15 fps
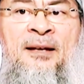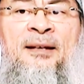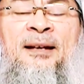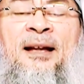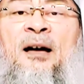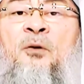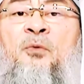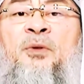
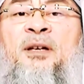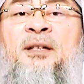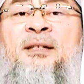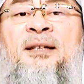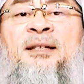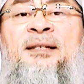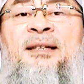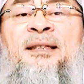Now, this
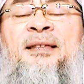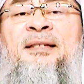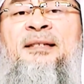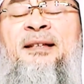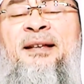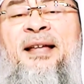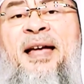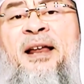is in the
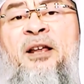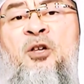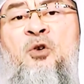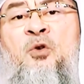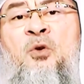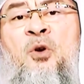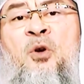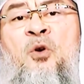
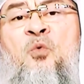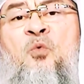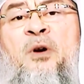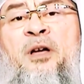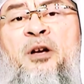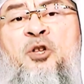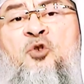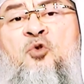scenario
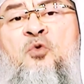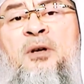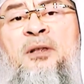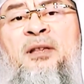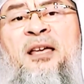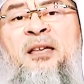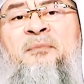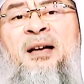where you
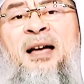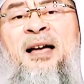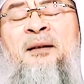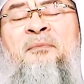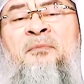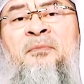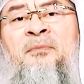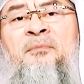and the
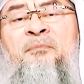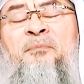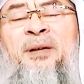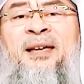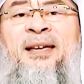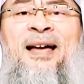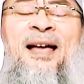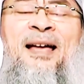Imam
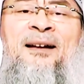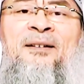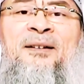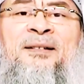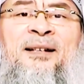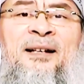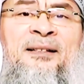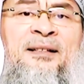began
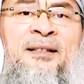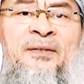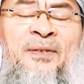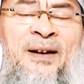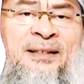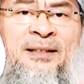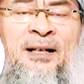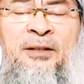reciting the
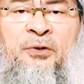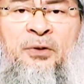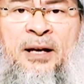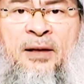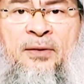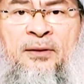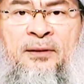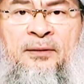Fatiha
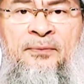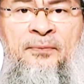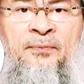together.